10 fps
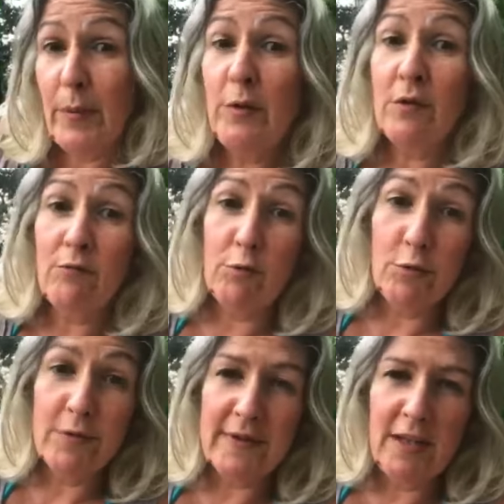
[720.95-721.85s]
spoken
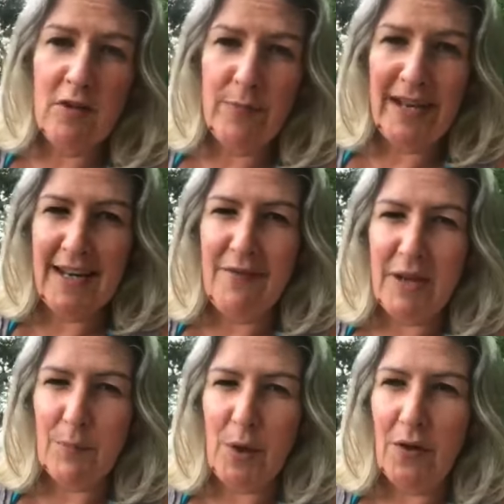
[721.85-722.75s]
rules that you've been
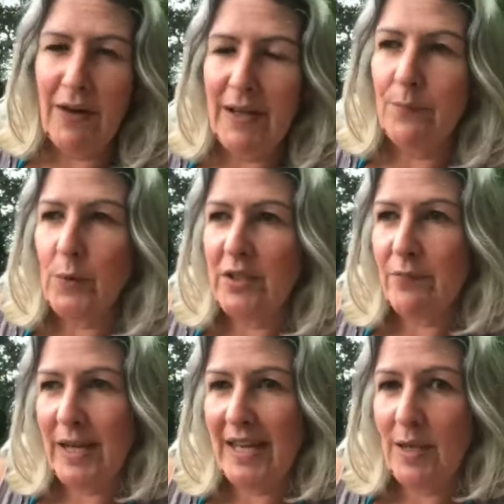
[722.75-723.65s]
living by, which
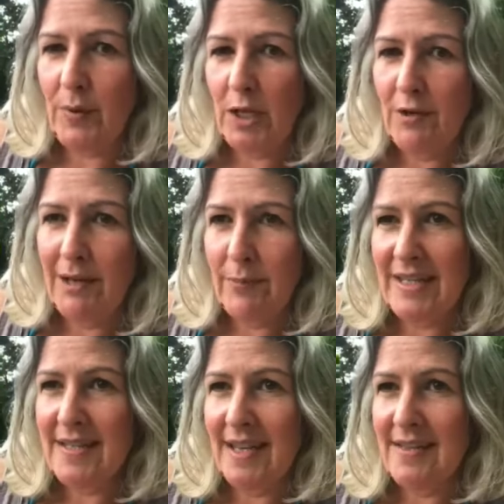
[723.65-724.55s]
have been keeping you
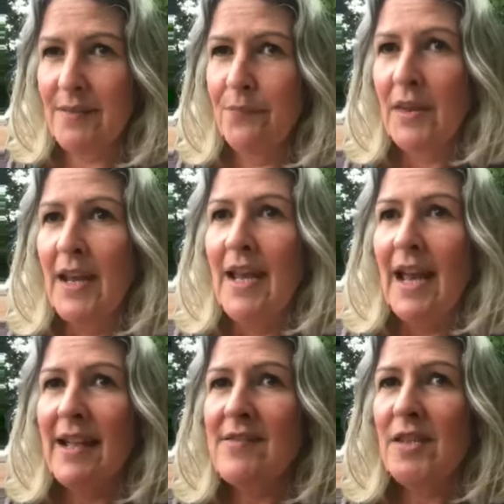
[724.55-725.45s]
limited,
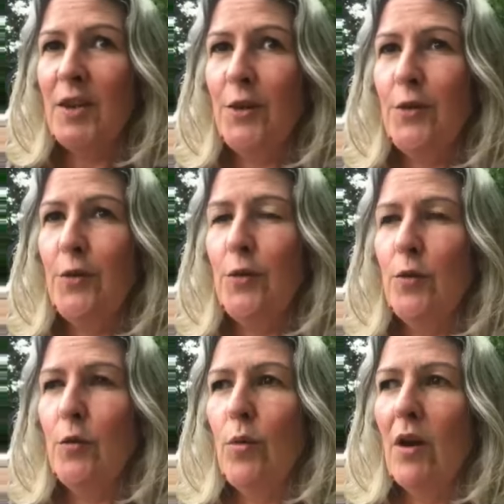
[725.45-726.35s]
and
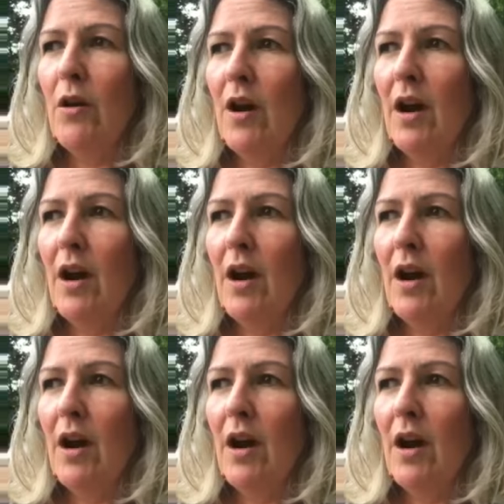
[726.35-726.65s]
to